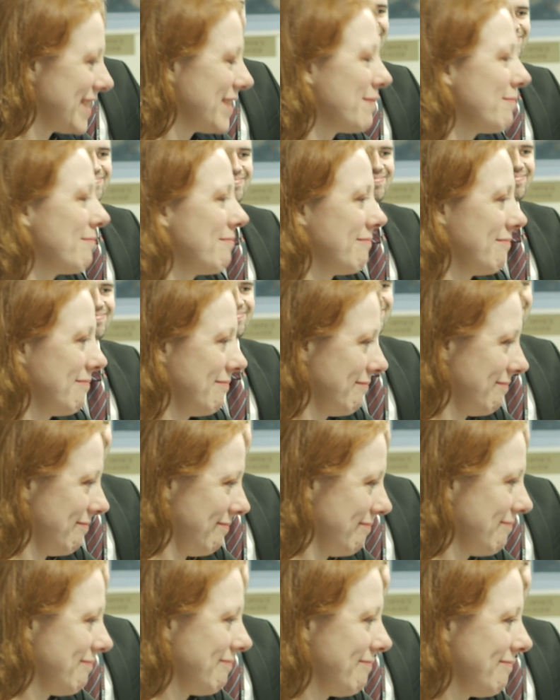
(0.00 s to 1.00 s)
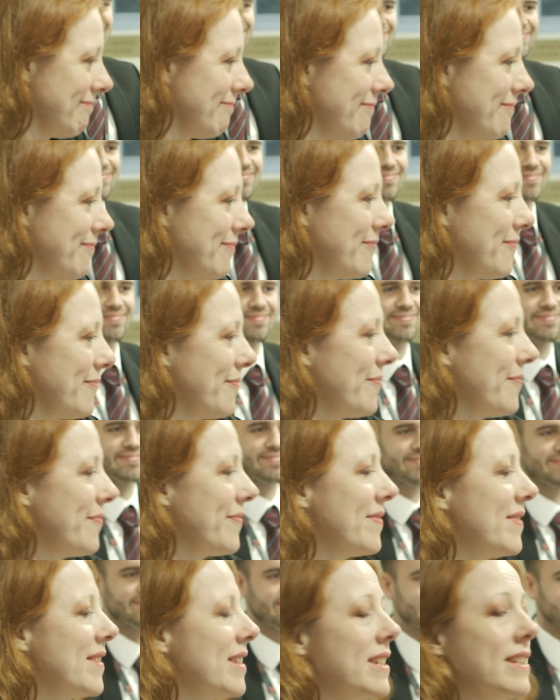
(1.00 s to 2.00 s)
So we've got Liz and Sam
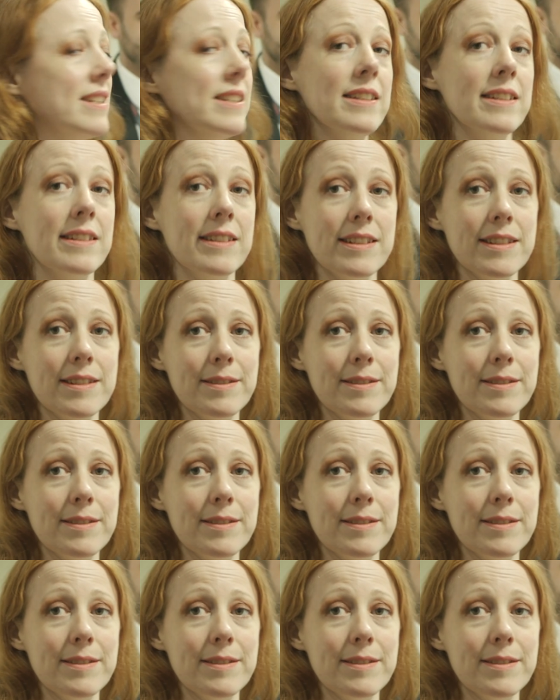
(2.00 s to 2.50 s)
here, who are